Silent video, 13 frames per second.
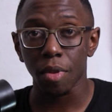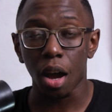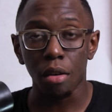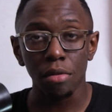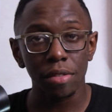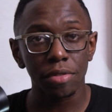
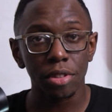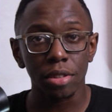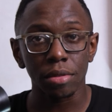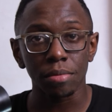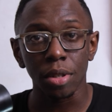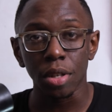
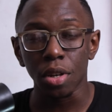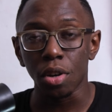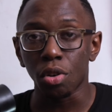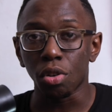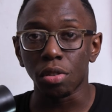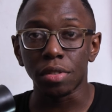However,
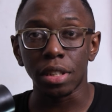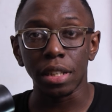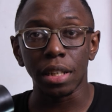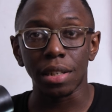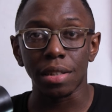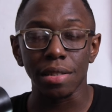over the
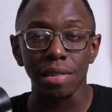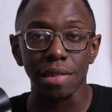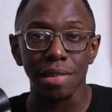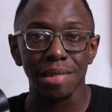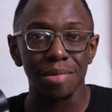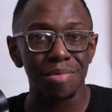
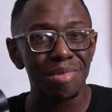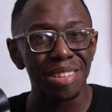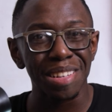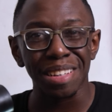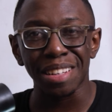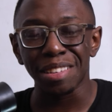years,
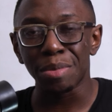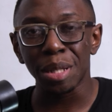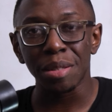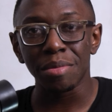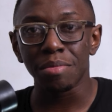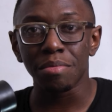there have
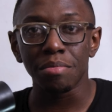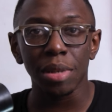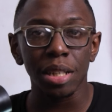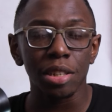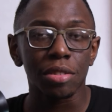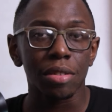been
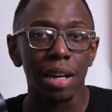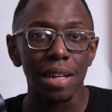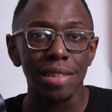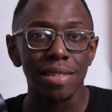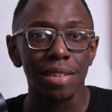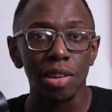many
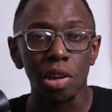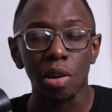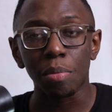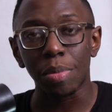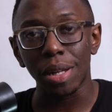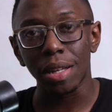cries and
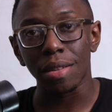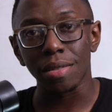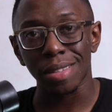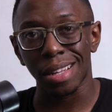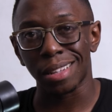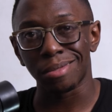
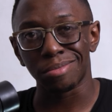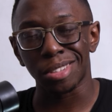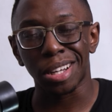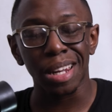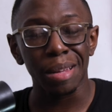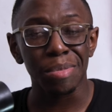complaints that
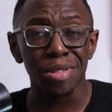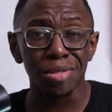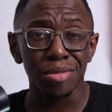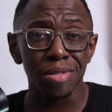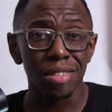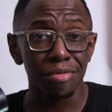the
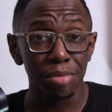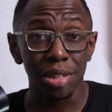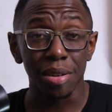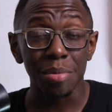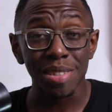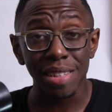calypsos have
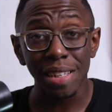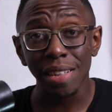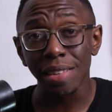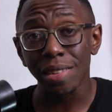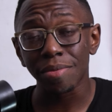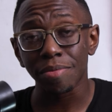become
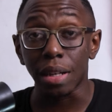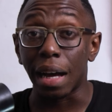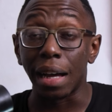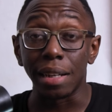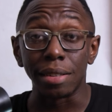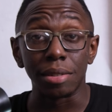stale
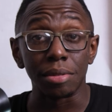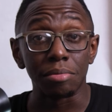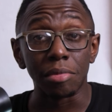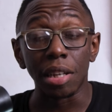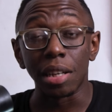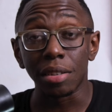and
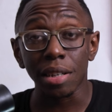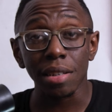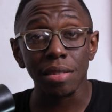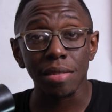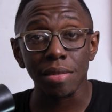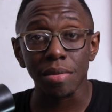the
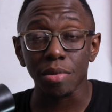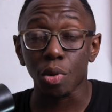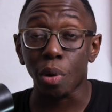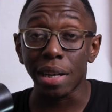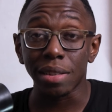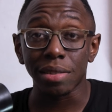lyrics
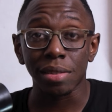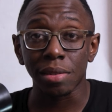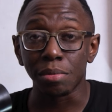quite